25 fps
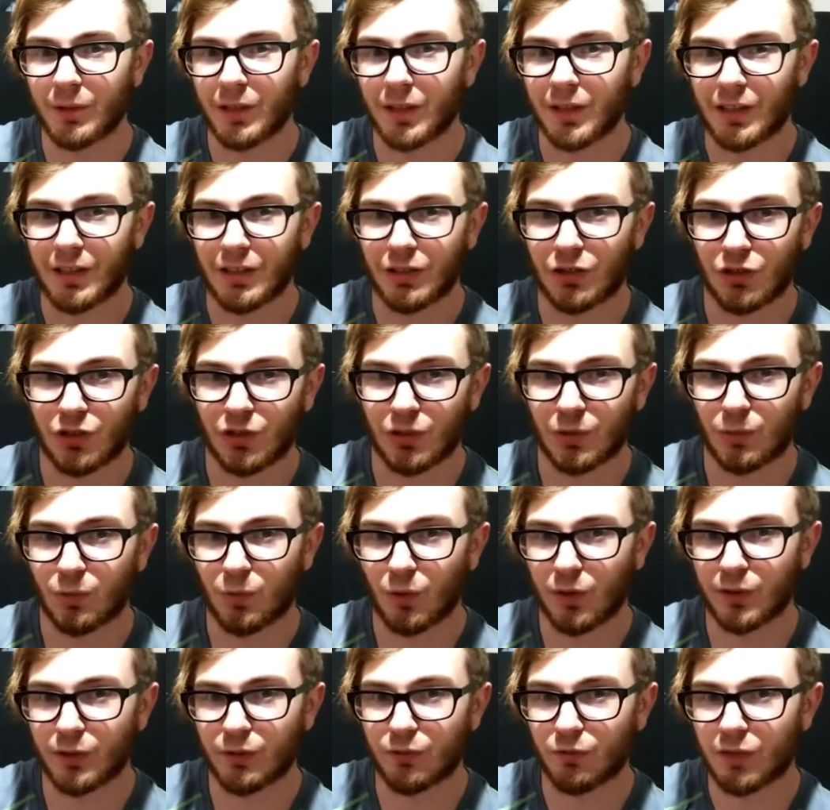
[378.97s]
and it just
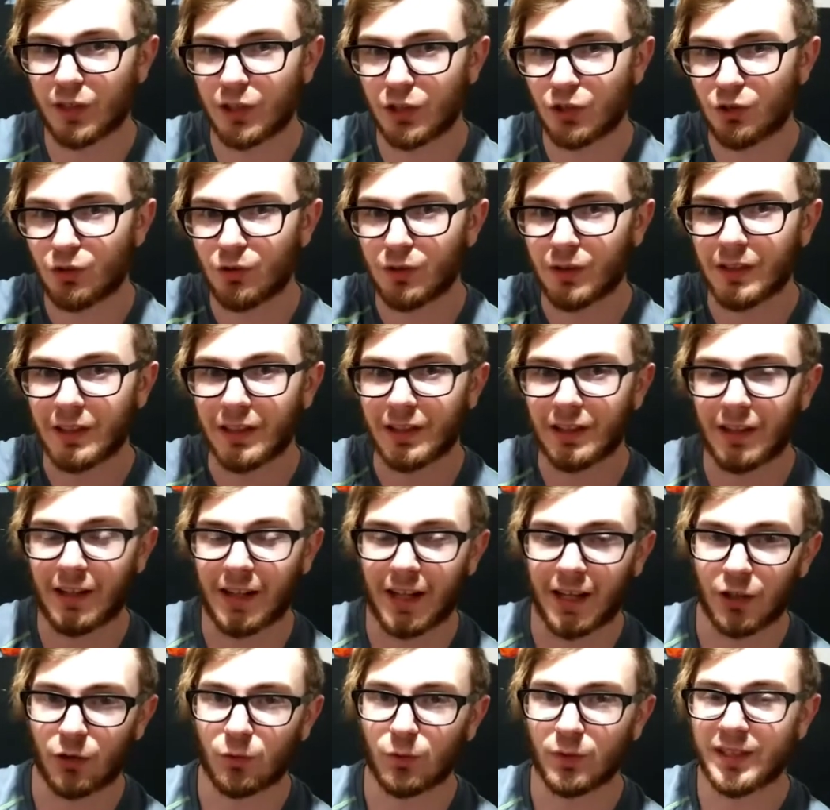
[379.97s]
wasn't registering that the
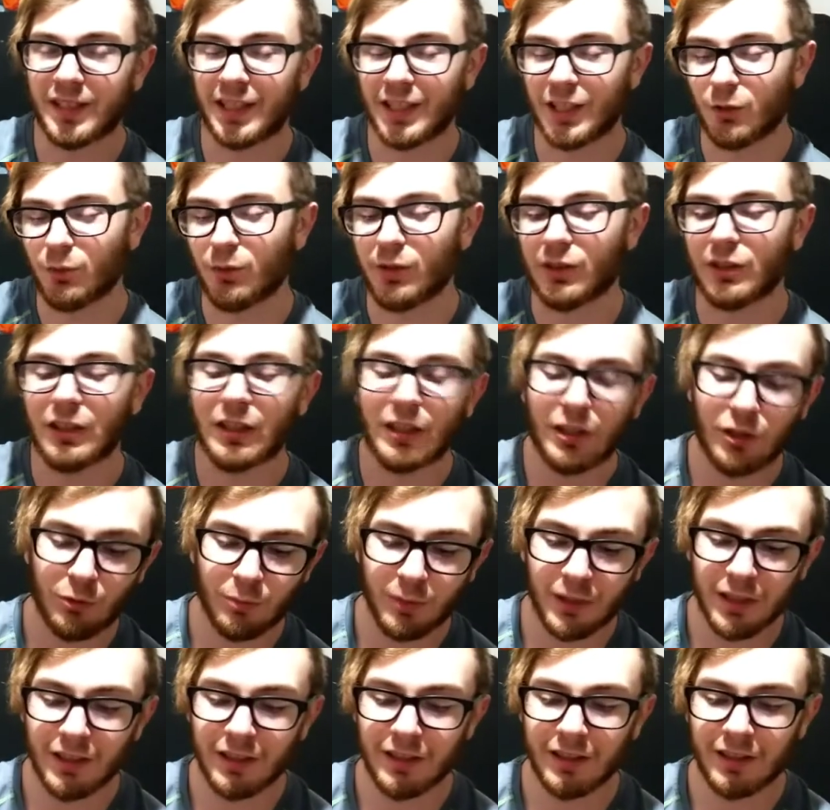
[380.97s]
ladder was anywhere near
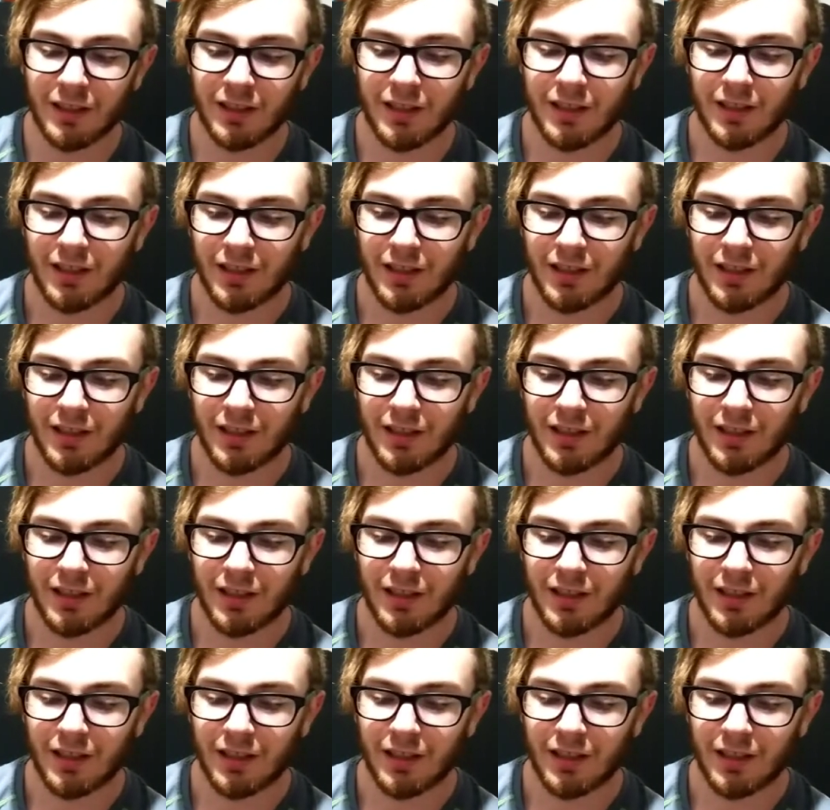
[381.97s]
me.